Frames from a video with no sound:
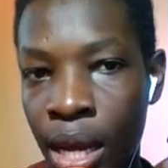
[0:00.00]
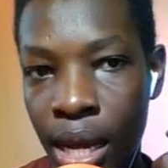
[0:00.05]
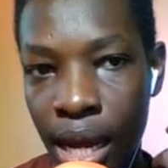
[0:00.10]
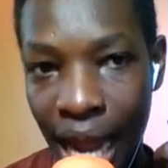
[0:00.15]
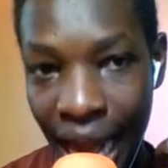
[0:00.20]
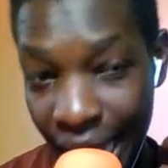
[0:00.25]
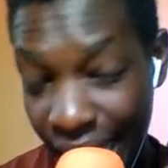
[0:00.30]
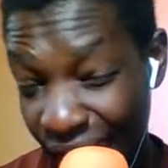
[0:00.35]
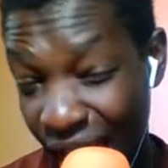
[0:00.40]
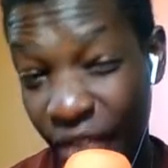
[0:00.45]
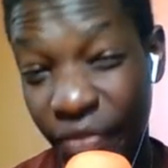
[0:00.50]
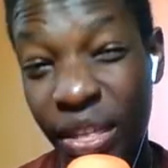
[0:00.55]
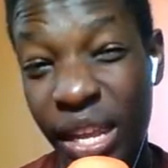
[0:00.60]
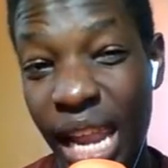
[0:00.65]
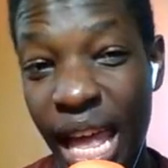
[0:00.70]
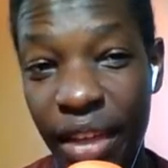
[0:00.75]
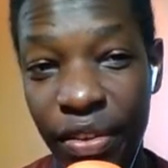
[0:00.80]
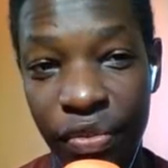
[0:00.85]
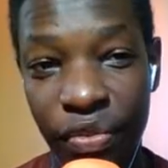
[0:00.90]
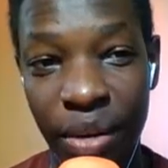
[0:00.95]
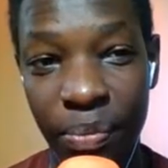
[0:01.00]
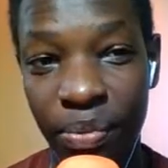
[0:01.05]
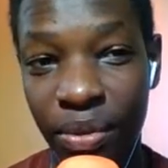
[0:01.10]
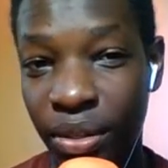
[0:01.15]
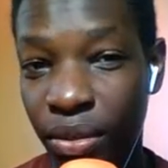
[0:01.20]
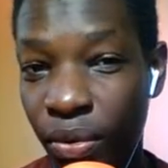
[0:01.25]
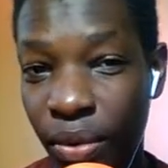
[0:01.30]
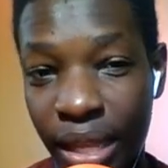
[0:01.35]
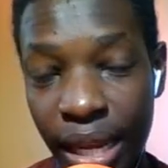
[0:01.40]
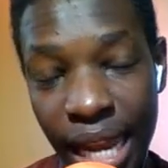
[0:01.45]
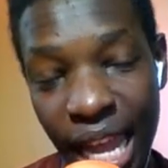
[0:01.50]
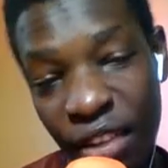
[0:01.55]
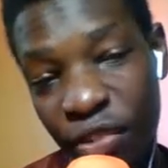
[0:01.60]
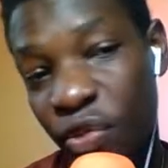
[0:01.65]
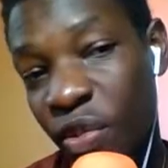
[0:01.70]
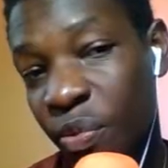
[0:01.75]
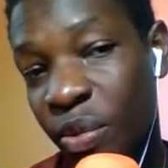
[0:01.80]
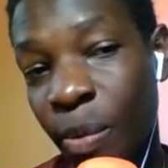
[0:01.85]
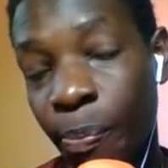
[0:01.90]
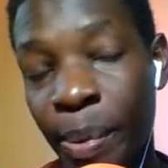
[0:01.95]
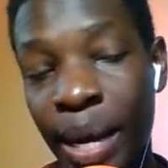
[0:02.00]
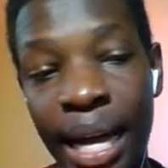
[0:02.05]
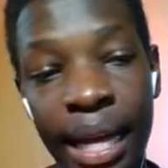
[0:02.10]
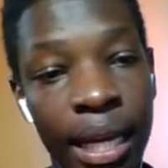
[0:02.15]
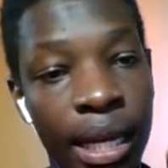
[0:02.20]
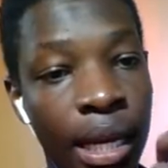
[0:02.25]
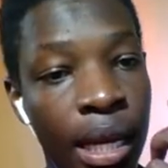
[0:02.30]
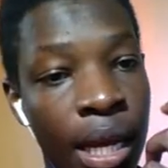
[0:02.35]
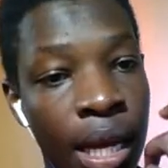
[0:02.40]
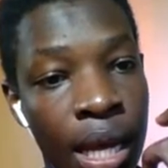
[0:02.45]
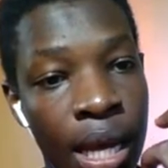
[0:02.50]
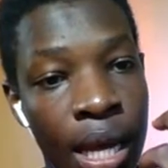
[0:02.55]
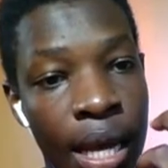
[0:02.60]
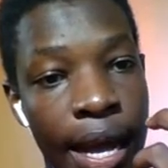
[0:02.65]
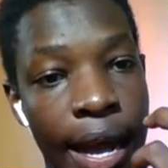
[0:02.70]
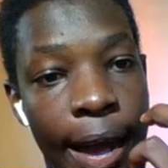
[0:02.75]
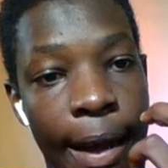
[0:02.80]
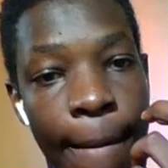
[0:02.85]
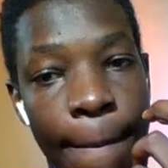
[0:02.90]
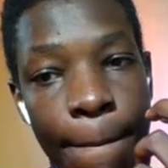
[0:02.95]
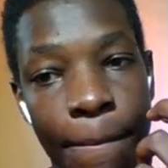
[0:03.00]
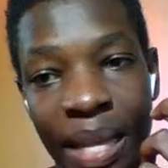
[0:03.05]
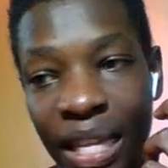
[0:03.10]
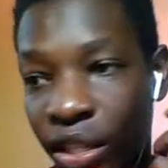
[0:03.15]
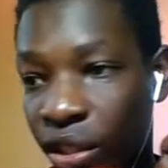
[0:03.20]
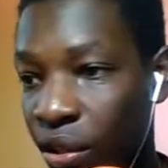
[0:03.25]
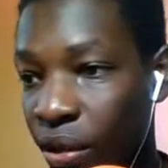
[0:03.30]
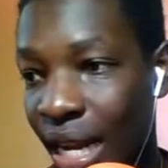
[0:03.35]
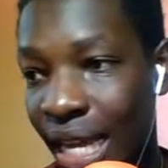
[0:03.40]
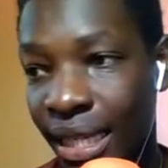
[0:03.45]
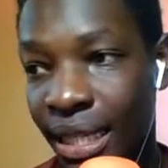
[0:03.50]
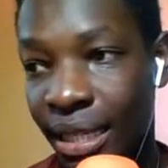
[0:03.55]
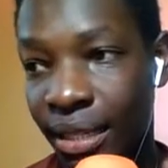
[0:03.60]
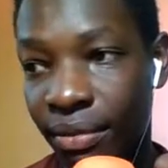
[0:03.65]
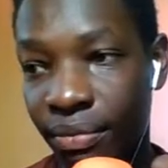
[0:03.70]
I love the live streams, so the live streams are back. As soon as